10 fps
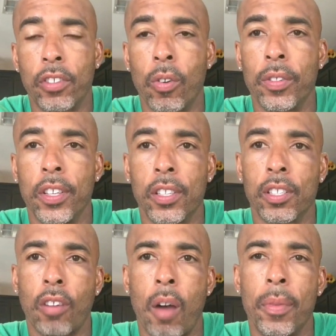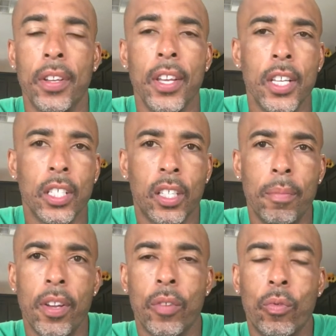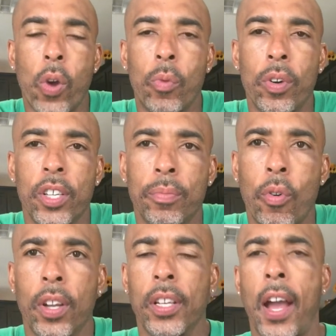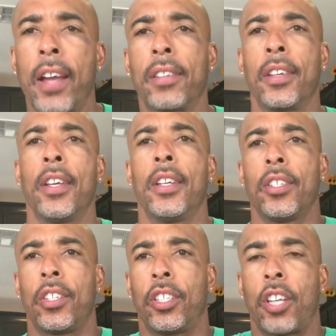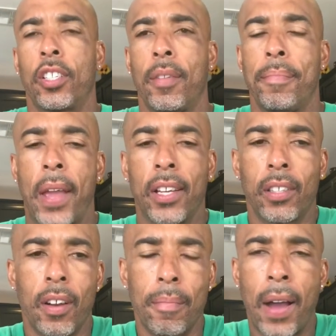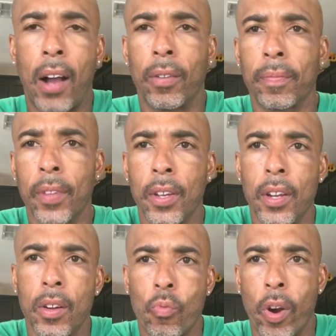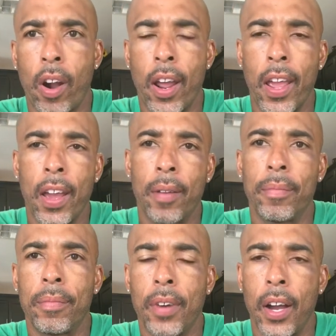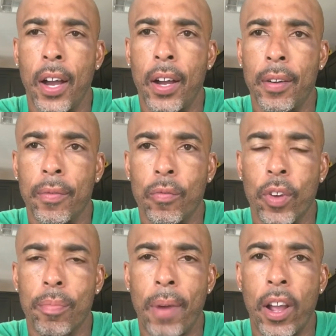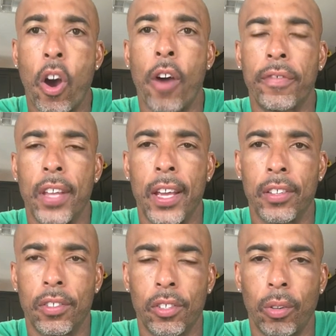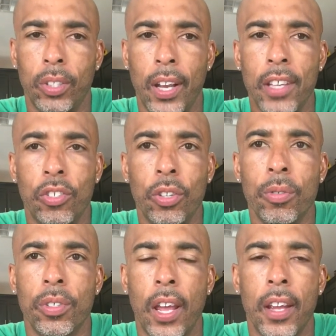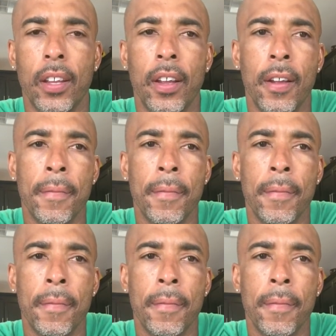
So in this installment, it's going to be a quick one this morning, guys. Just touching base about where I am with my off days. So today's Tuesday.